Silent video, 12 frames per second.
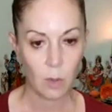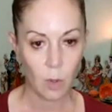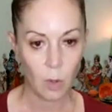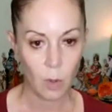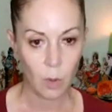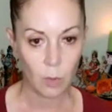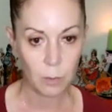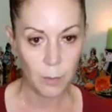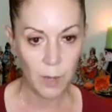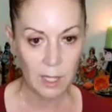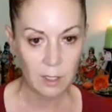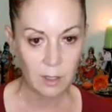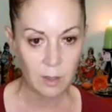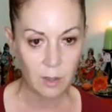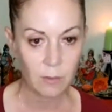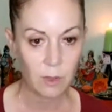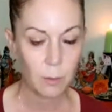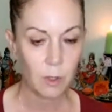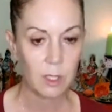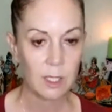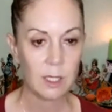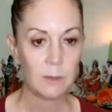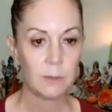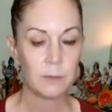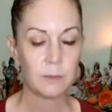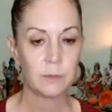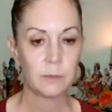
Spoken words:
the whole back of the body,